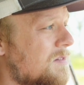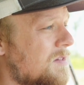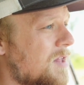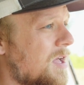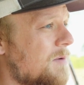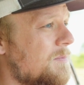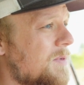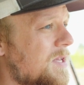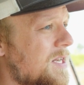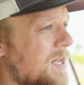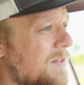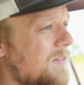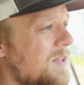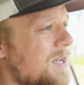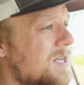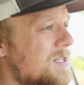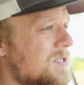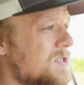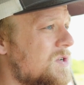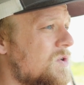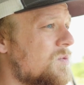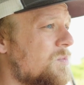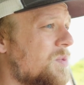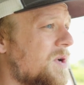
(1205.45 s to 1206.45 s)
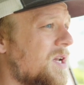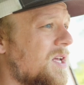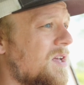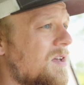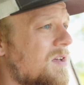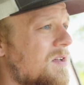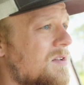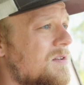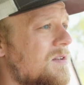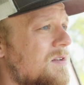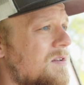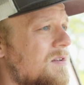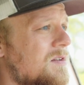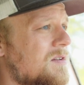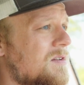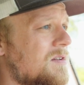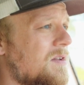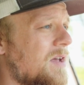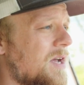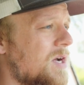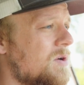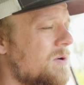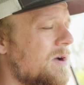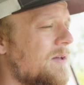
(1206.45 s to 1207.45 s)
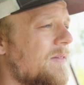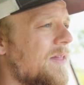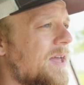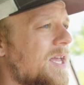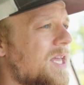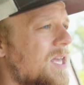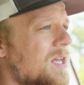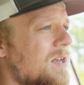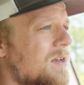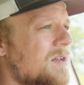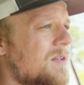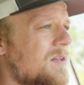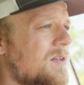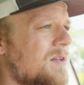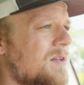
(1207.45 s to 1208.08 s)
I mean, I think it's doing pretty good. I quite like it.